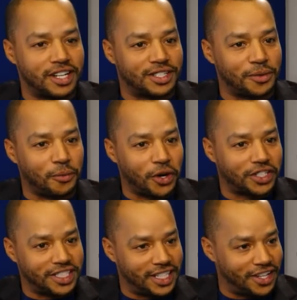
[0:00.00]
get to work
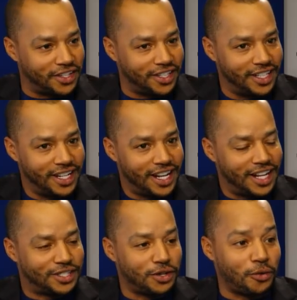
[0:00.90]
together.
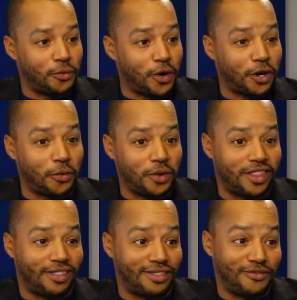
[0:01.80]
And so to work with